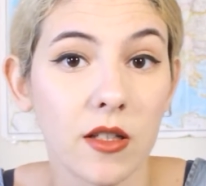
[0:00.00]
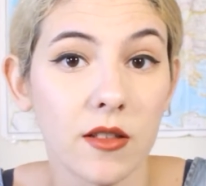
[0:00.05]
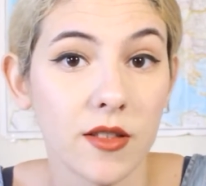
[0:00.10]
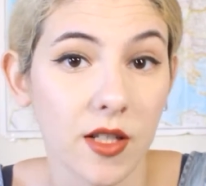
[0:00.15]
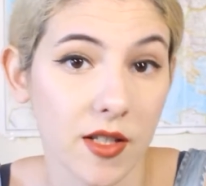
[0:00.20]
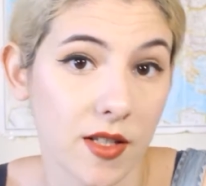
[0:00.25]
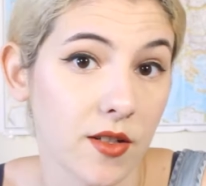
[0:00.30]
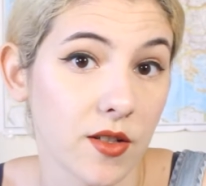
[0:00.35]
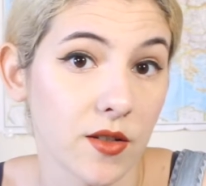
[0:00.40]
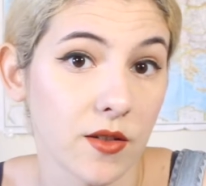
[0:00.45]

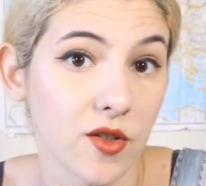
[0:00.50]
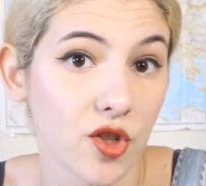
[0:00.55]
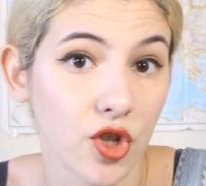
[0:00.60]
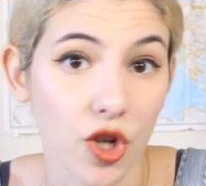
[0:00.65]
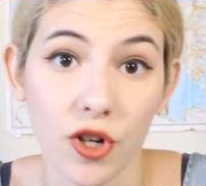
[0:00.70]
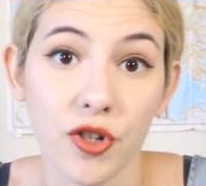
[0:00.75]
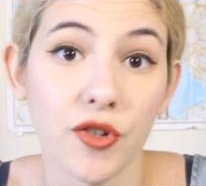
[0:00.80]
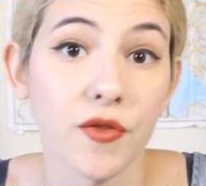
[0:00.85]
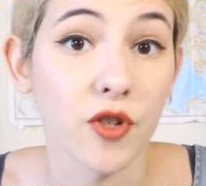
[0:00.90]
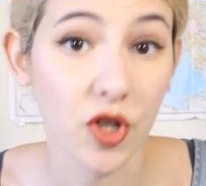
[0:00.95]
doesn't
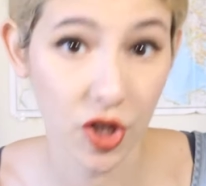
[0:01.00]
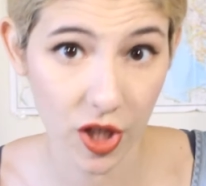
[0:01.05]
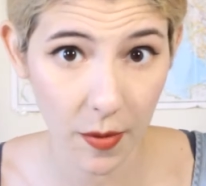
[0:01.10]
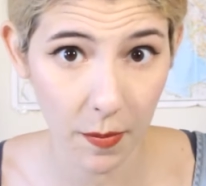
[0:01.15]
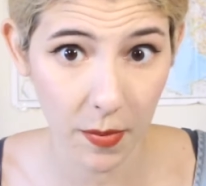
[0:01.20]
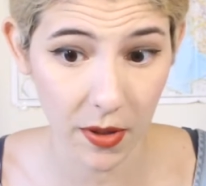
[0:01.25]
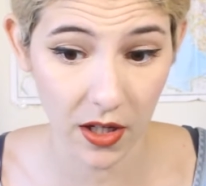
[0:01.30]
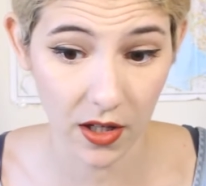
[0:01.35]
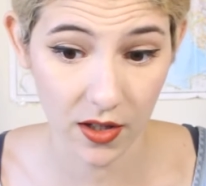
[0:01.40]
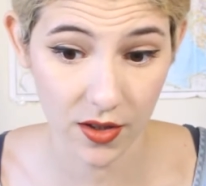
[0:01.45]
charge for
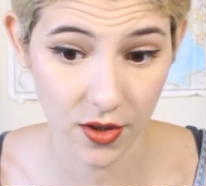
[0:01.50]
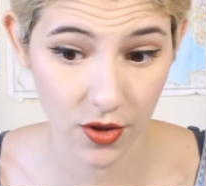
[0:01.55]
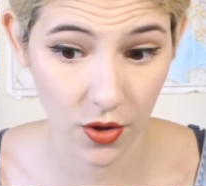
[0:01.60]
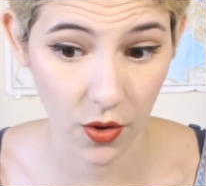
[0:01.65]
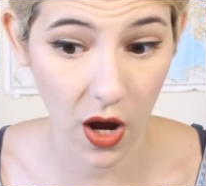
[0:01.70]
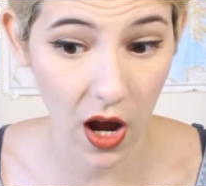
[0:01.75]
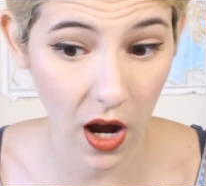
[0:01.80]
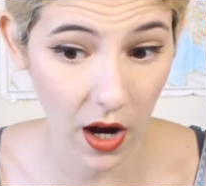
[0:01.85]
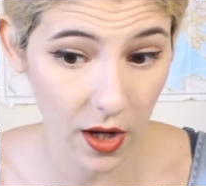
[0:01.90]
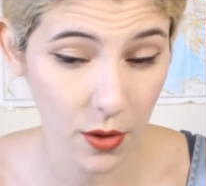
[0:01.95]
shipping.
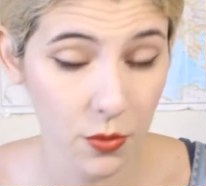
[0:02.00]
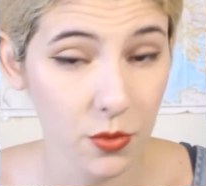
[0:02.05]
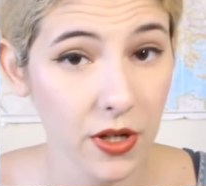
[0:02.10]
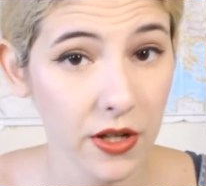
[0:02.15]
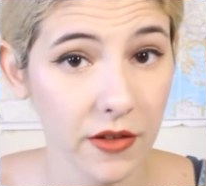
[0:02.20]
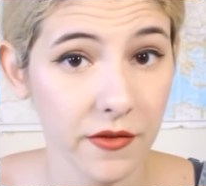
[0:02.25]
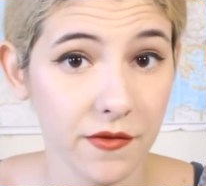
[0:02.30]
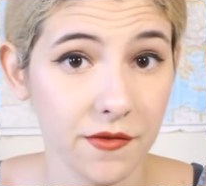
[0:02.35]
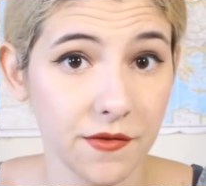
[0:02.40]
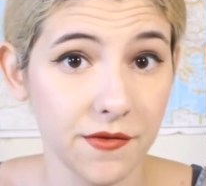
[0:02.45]
So I would
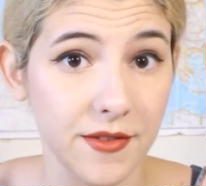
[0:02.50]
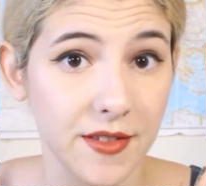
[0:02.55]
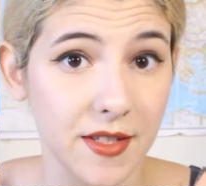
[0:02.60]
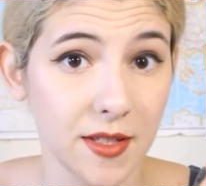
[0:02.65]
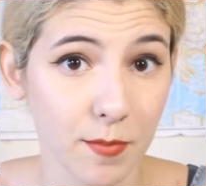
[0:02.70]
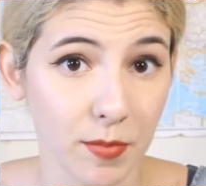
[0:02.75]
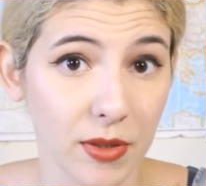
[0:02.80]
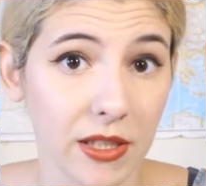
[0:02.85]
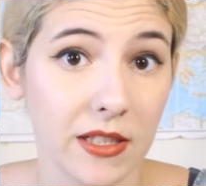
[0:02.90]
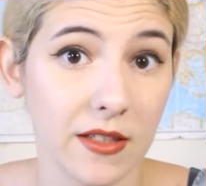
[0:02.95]
have
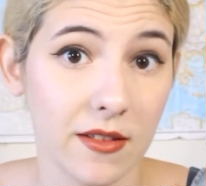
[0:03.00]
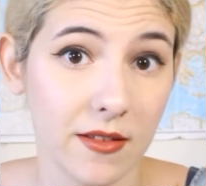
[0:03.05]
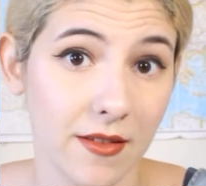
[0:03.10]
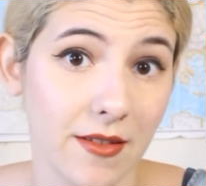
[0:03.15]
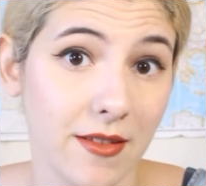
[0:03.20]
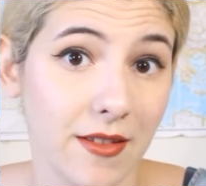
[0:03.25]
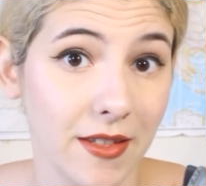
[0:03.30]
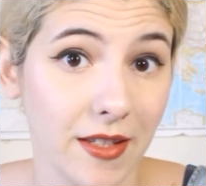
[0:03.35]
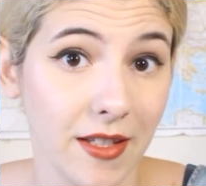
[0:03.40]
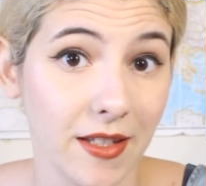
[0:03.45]
split
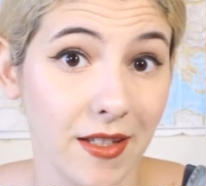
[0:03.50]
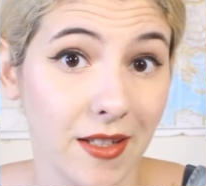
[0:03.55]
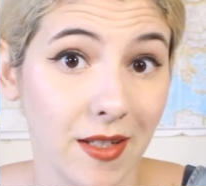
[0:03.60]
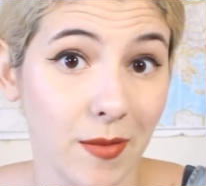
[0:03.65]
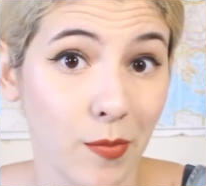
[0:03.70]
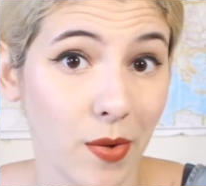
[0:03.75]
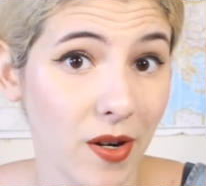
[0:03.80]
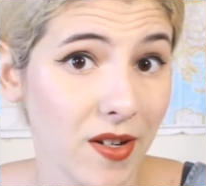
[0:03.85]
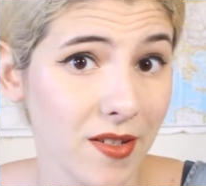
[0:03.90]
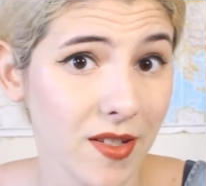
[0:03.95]

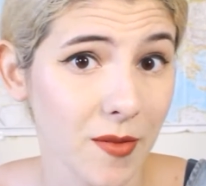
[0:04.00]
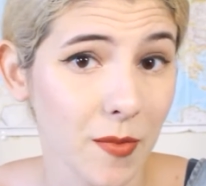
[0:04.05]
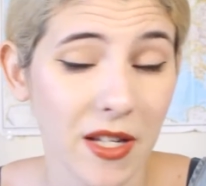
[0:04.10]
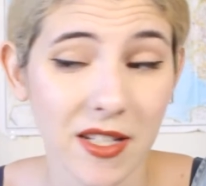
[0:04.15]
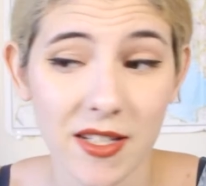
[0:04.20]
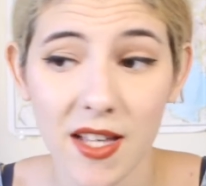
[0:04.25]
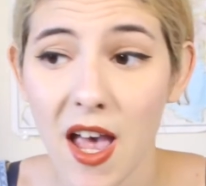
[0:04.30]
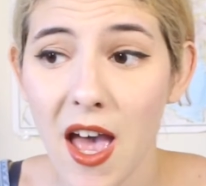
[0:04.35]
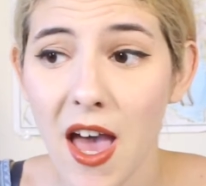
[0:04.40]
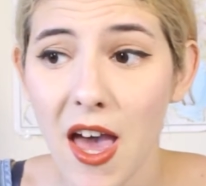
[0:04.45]
the parcels,
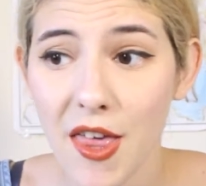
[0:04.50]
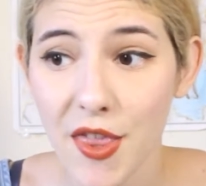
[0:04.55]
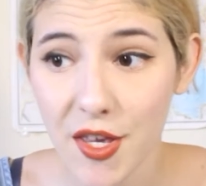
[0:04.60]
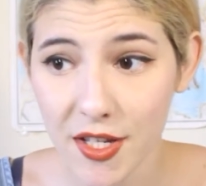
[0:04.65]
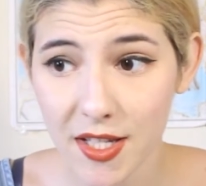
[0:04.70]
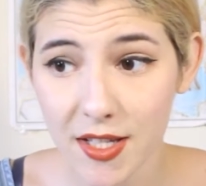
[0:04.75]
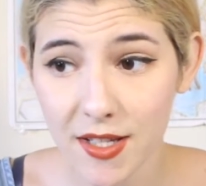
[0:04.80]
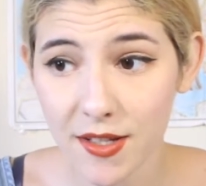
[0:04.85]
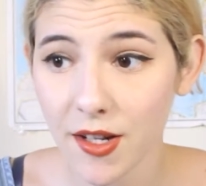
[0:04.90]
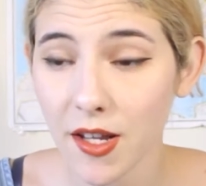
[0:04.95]
because
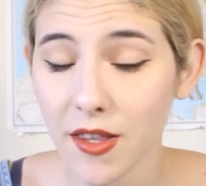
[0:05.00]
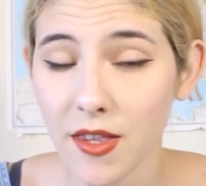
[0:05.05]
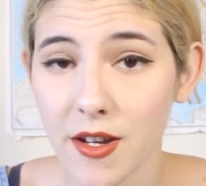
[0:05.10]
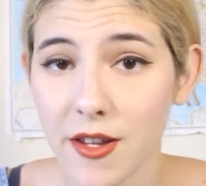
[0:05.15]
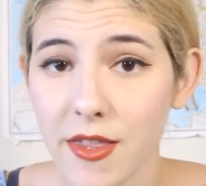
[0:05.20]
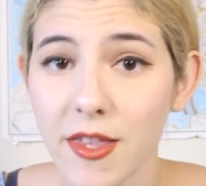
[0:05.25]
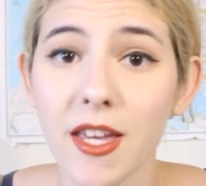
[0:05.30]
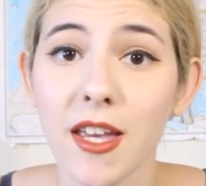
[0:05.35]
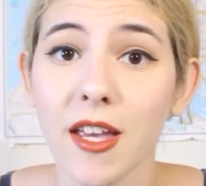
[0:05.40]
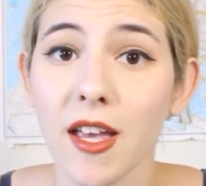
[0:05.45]
this is another
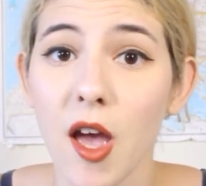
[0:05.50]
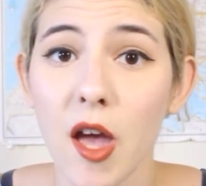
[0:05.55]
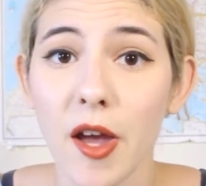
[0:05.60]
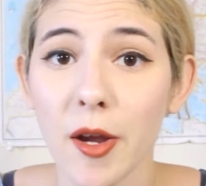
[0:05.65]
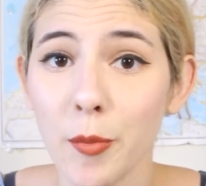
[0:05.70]
thing.